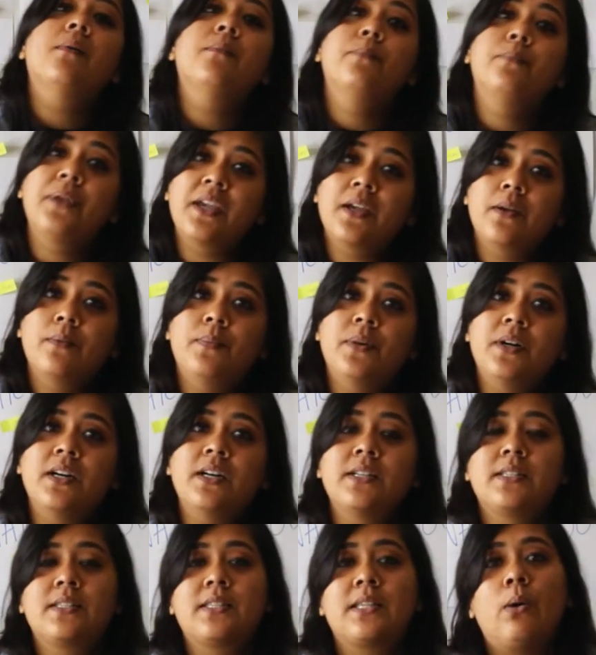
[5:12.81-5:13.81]
big
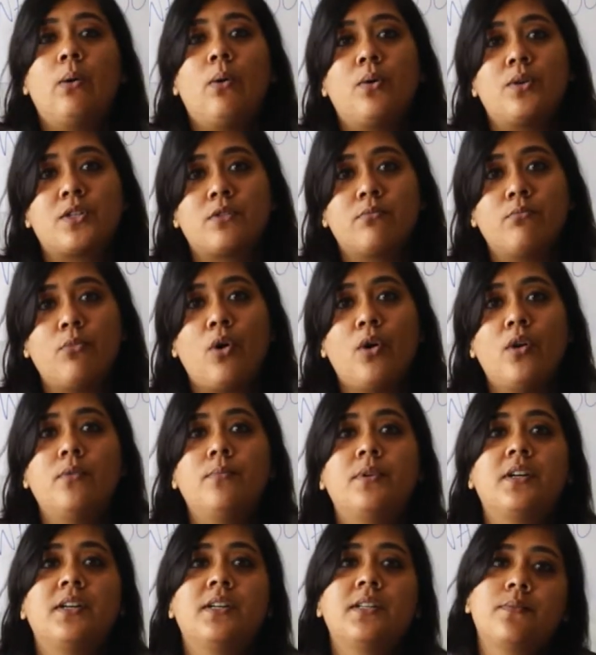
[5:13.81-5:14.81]
birds or small
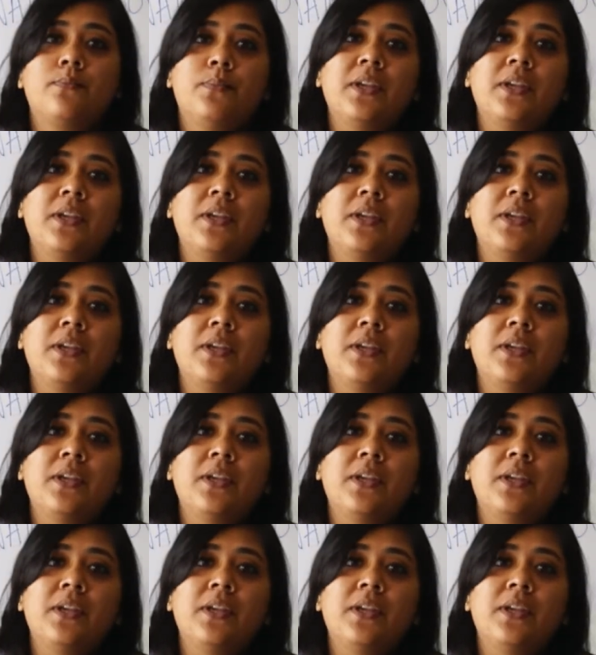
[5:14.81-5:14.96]
birds,